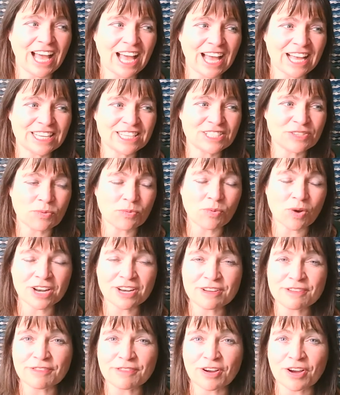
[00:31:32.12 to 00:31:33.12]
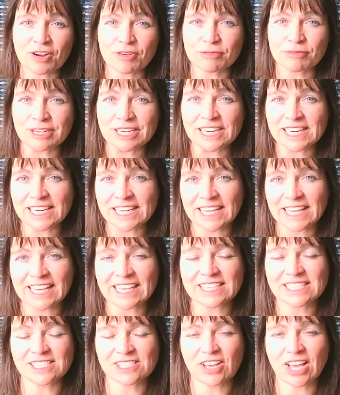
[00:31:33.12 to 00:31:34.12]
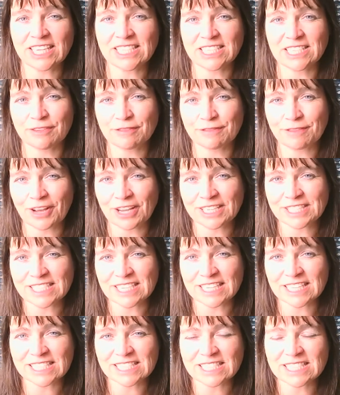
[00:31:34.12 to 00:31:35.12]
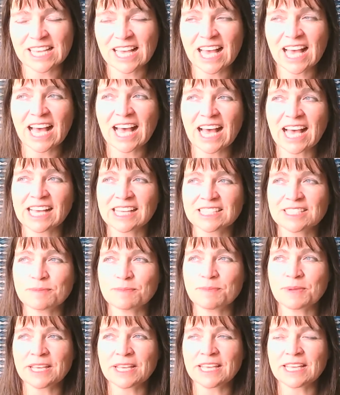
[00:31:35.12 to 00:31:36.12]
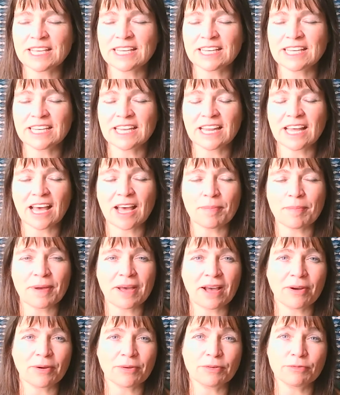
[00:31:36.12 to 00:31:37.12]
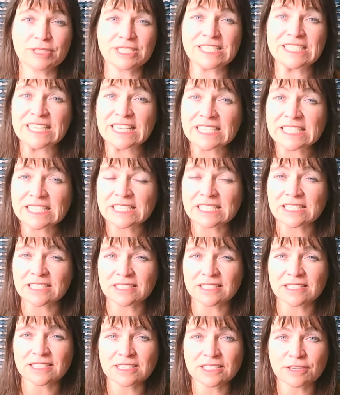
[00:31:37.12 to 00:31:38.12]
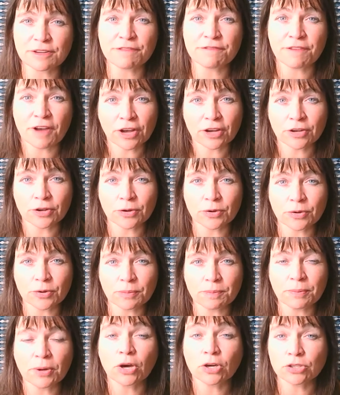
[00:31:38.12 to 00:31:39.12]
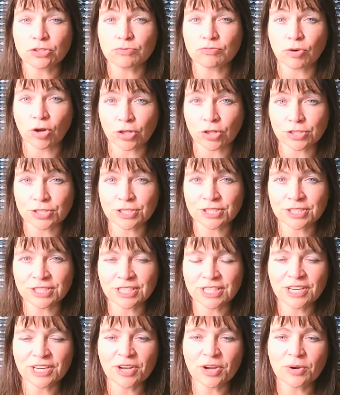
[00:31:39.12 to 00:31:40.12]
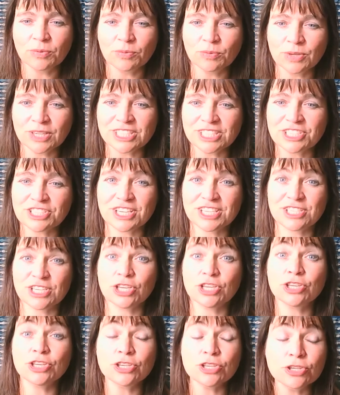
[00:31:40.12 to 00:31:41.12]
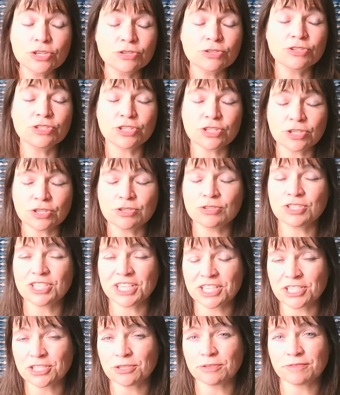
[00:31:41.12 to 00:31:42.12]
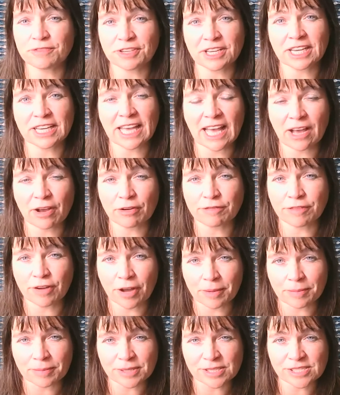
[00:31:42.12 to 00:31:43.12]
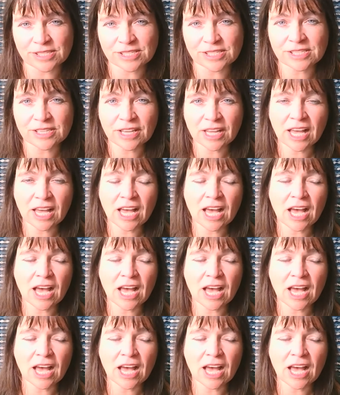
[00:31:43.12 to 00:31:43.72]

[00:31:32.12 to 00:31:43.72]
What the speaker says: And one of our really exciting findings has been about resistance to fungal pod rot, which is a huge, huge issue for cacao farmers.